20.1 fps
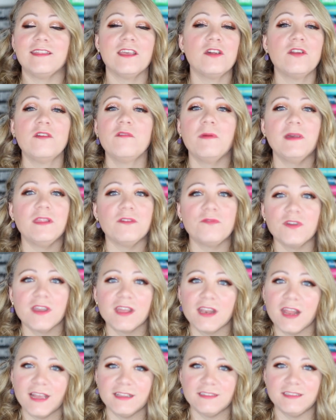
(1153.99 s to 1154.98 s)
They don't play the
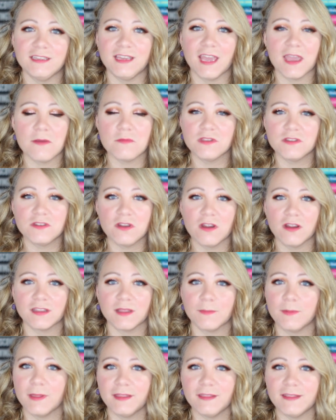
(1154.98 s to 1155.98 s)
freaking hide-and-seek game in the dark.
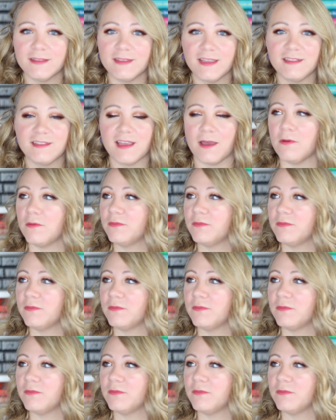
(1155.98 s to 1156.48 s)
They play in the daytime.